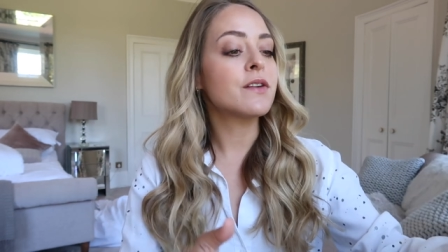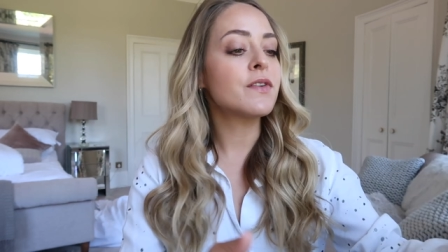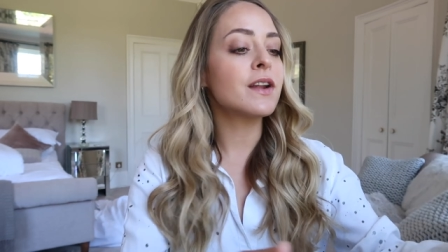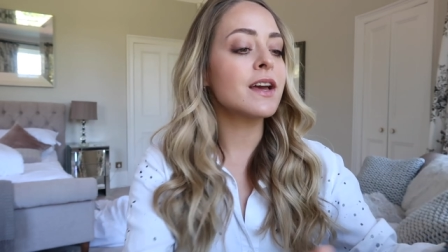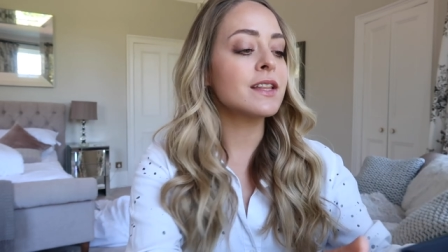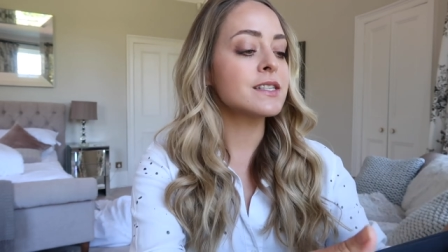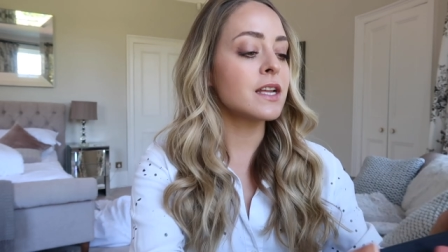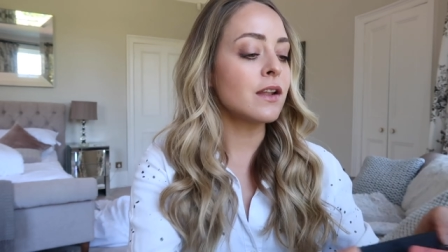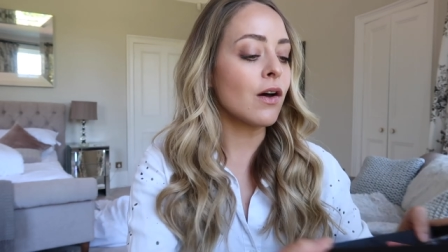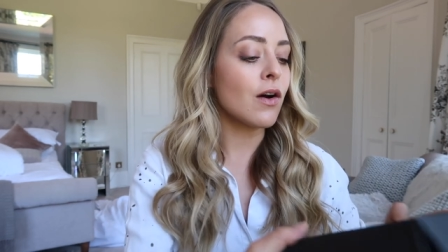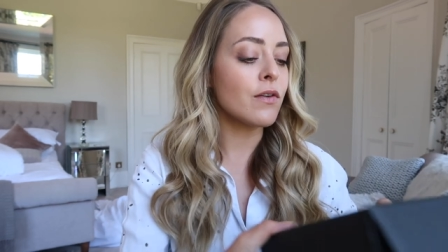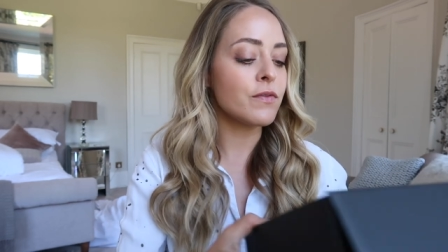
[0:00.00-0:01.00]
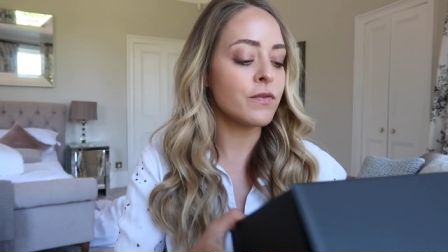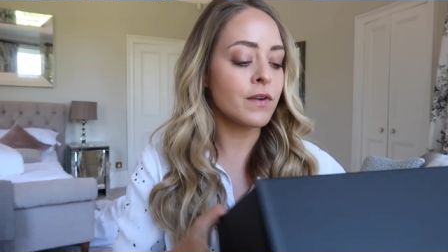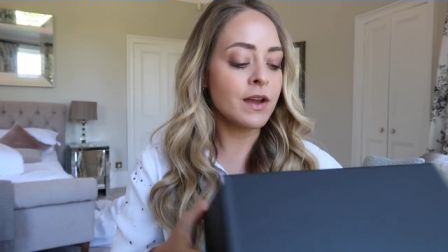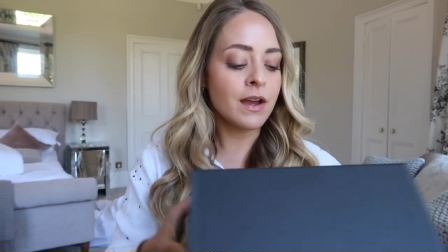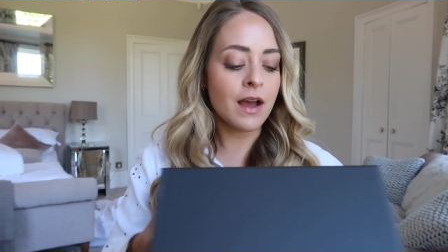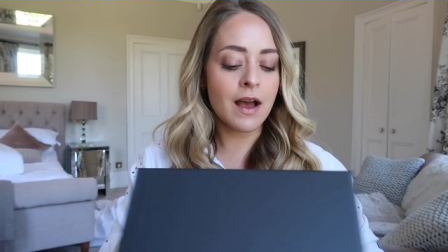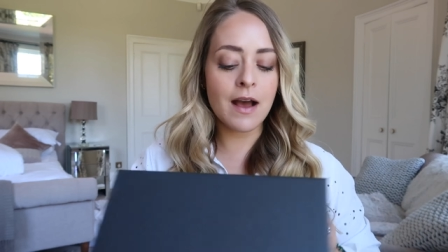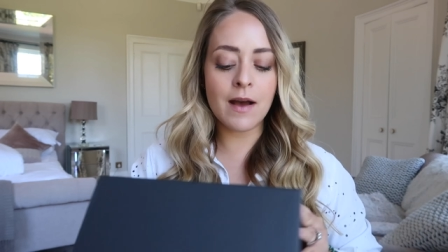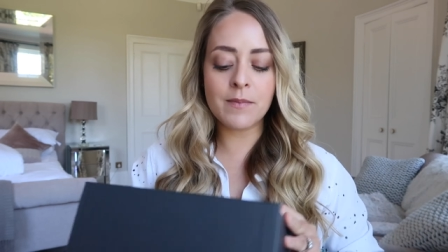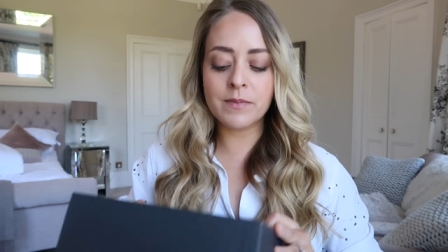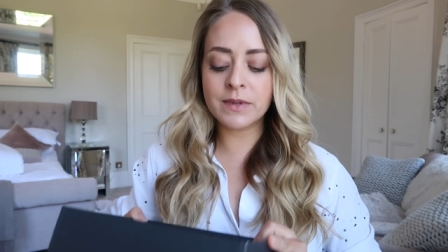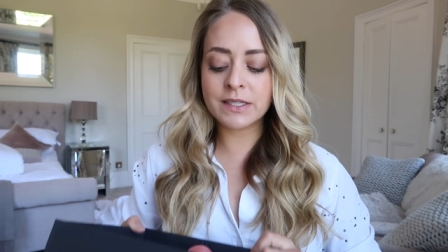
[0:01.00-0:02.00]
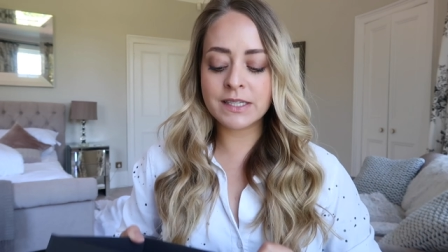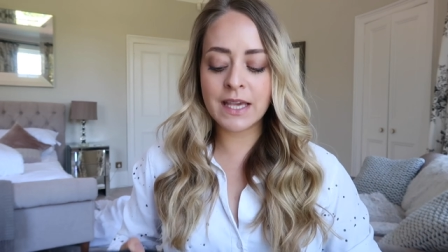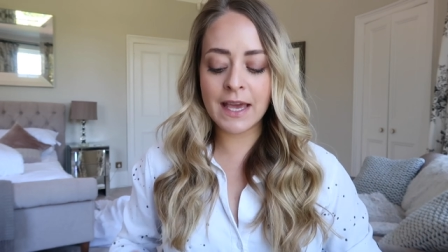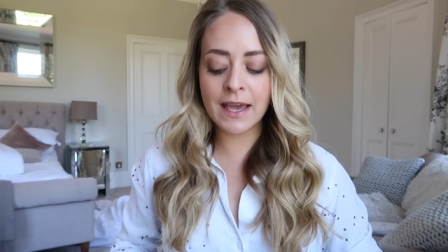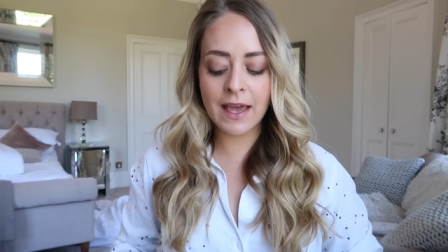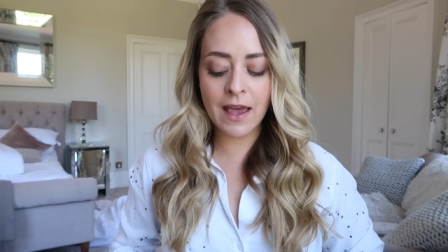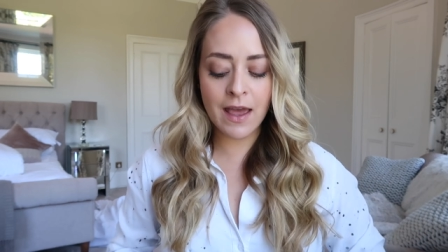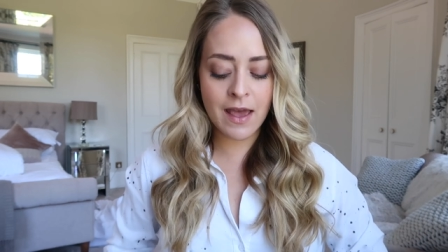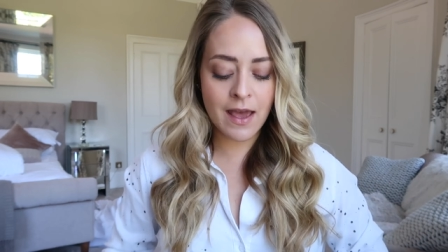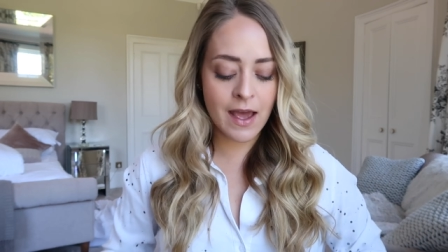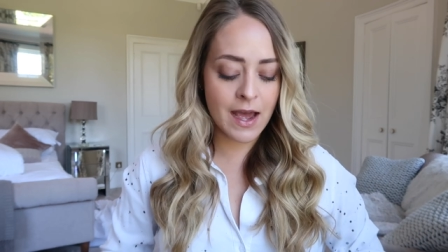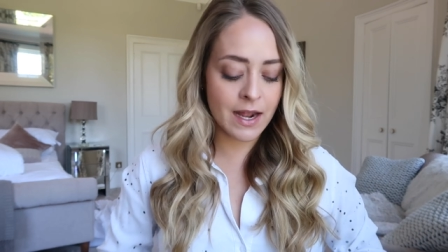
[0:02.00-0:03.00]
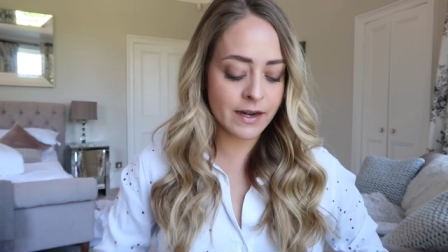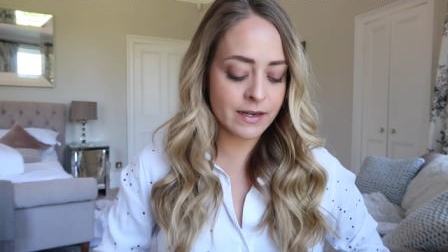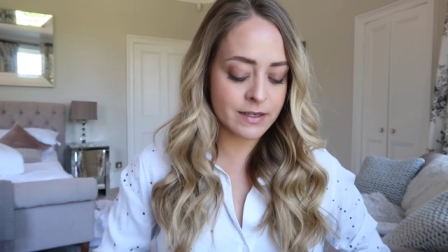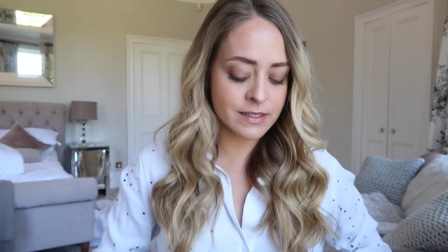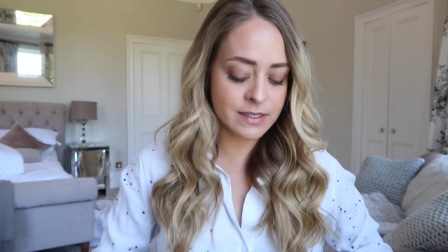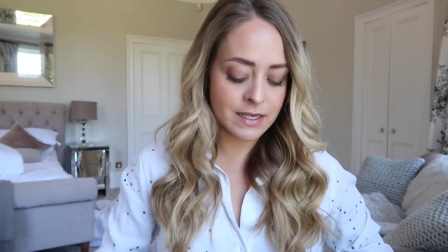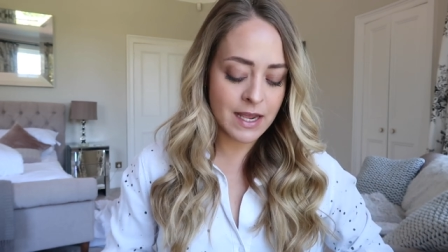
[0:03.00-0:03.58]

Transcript: I feel like there's a lot of um skincare and